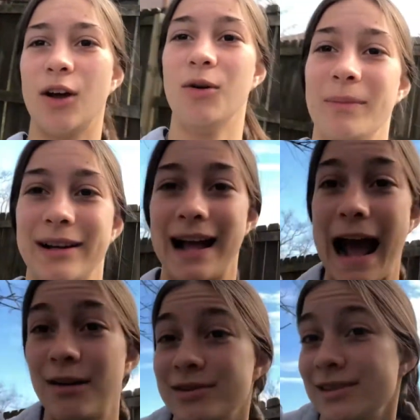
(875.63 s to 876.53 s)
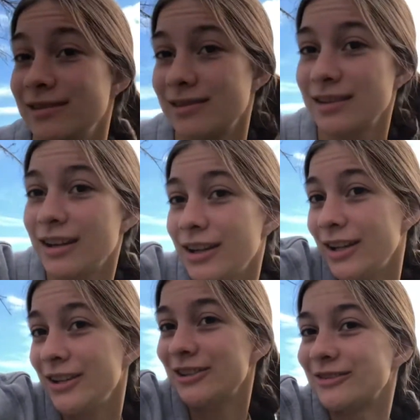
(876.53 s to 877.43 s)
oh my houses.
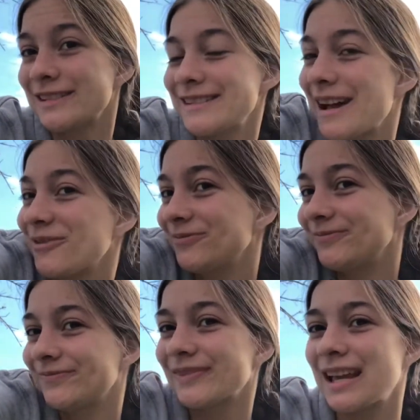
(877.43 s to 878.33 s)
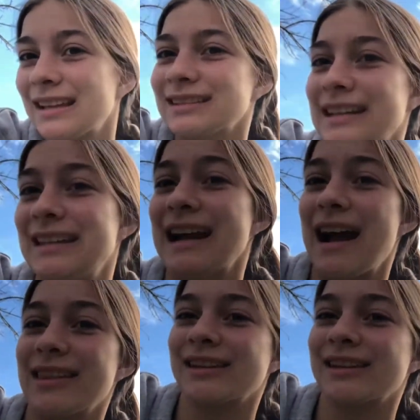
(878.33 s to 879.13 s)
You don't want to see that. Like yeah, the